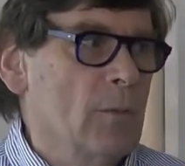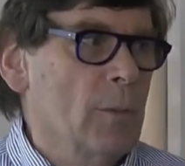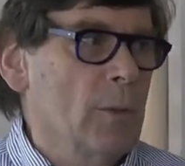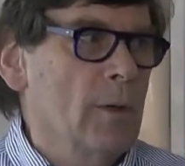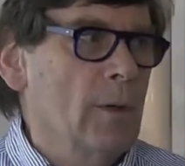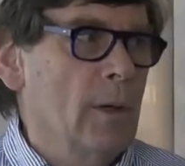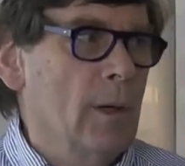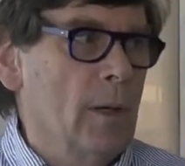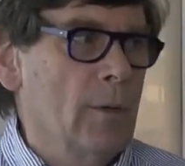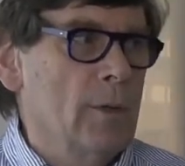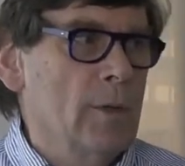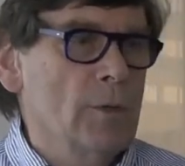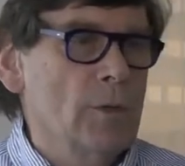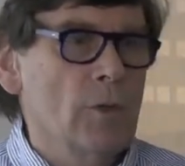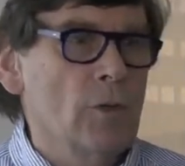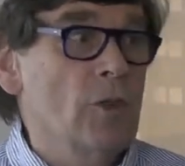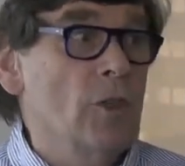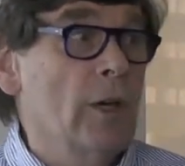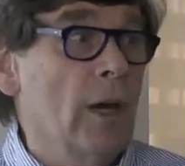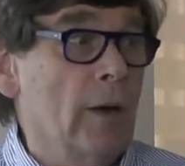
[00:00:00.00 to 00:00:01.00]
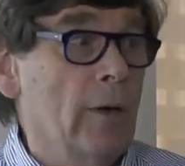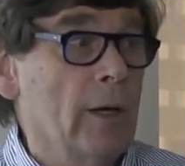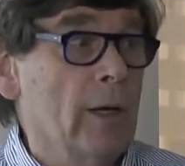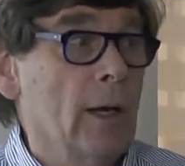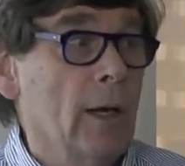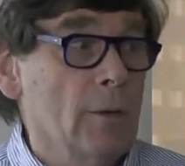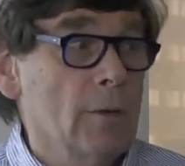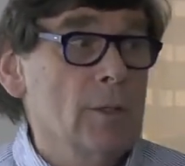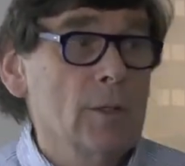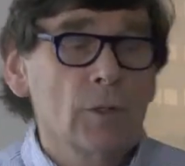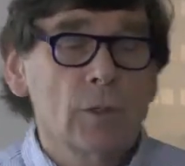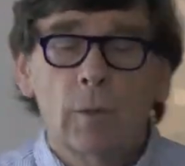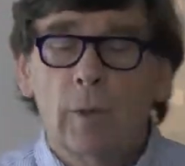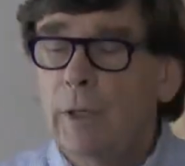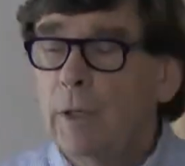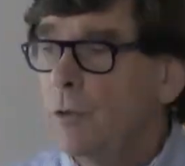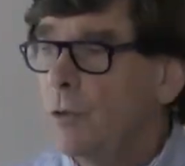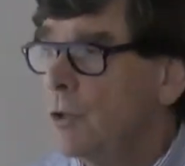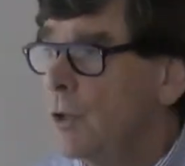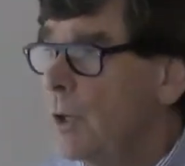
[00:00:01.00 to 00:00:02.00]
but now there's a generic out. It's
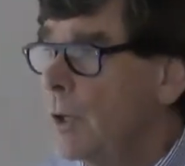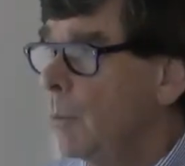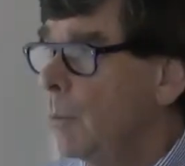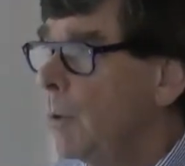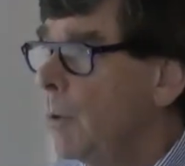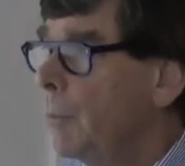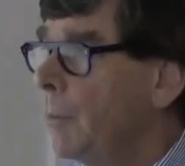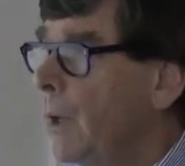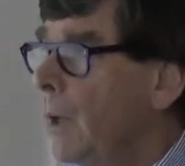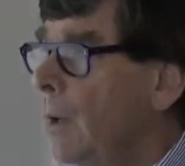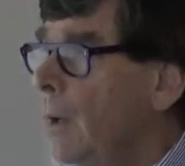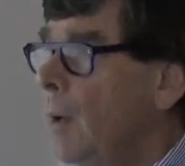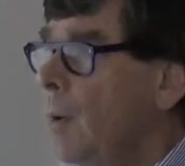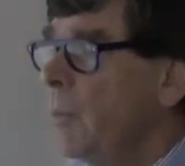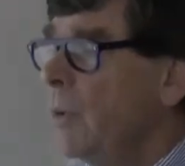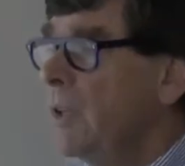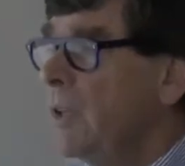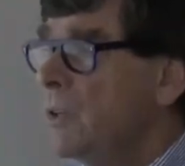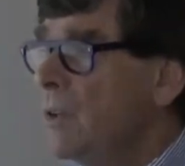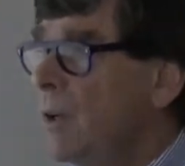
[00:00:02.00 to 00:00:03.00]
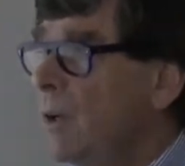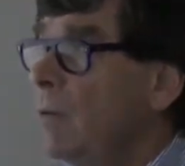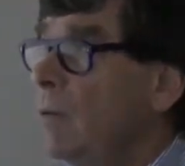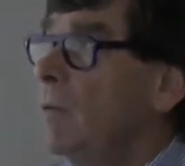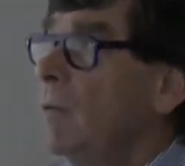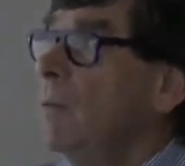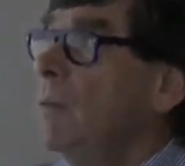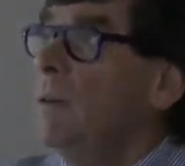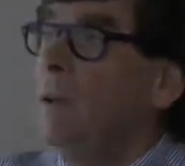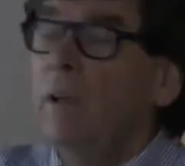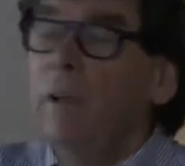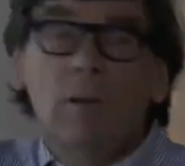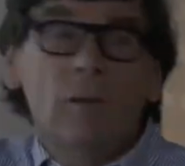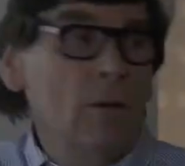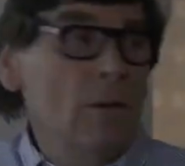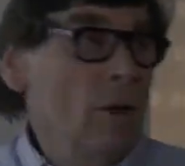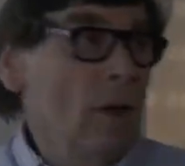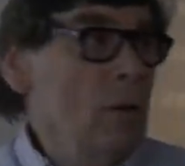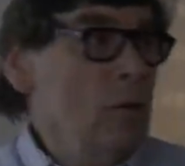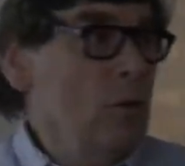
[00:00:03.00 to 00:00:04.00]
quite cheap. But there's no, you know,
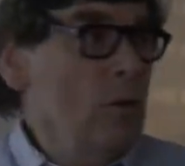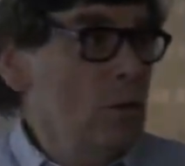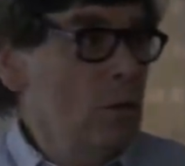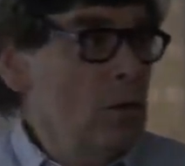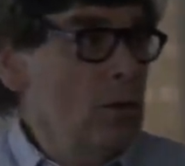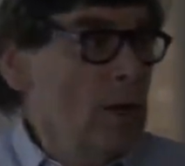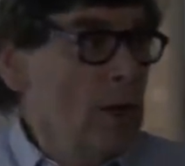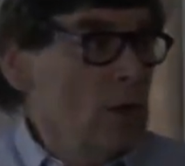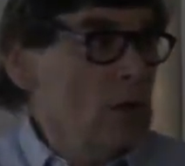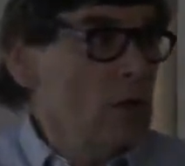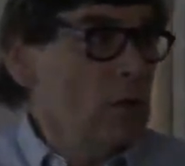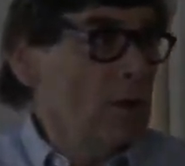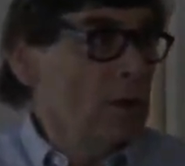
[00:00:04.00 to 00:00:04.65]
no good national